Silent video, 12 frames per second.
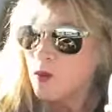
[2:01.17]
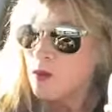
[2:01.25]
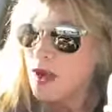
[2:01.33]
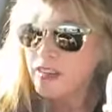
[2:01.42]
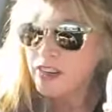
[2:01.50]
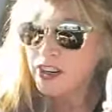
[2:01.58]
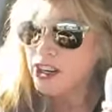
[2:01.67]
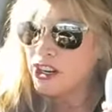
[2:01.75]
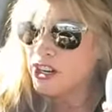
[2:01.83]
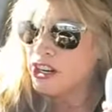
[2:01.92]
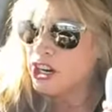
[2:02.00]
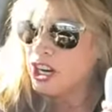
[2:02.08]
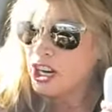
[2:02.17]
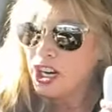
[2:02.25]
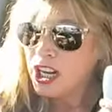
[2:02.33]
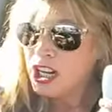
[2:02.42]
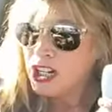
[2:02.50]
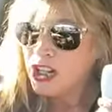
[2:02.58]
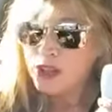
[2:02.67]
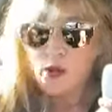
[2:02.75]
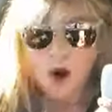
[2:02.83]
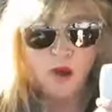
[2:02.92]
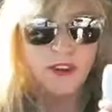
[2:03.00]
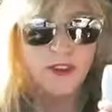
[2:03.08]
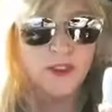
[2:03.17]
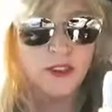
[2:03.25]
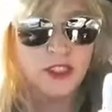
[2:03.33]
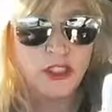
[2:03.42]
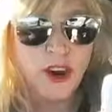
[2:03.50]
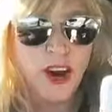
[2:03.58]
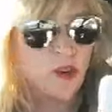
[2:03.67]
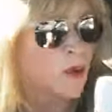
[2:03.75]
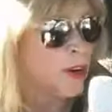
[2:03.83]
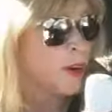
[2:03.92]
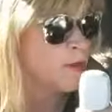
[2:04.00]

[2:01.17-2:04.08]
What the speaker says: whether you own a food truck or a